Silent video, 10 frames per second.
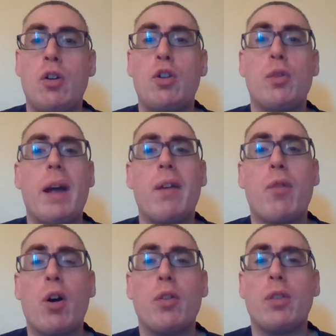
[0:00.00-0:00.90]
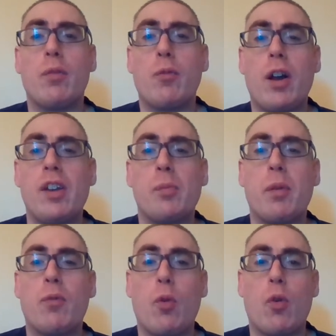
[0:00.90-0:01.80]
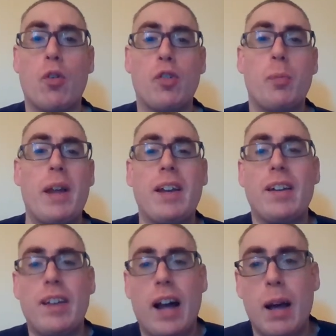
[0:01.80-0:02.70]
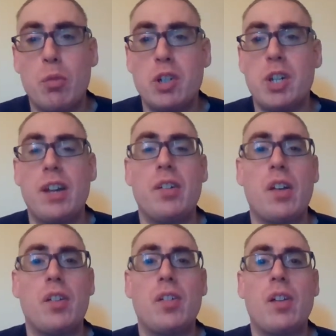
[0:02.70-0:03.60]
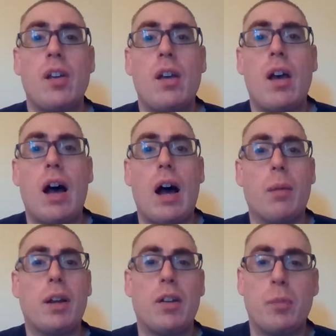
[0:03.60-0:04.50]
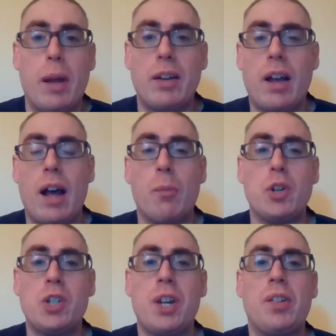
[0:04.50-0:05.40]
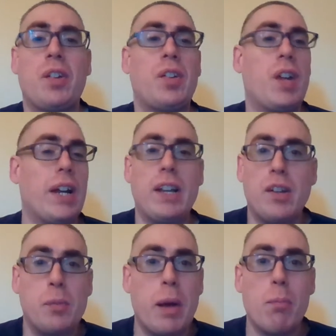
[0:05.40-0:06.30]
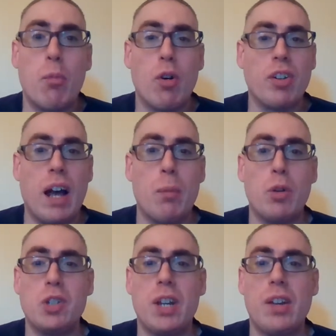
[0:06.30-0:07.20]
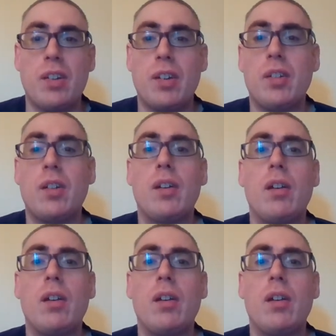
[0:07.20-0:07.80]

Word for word: You may have heard the phrase before, spending time with Jesus. I'm going to spend time with Jesus. I need to spend more time with Jesus.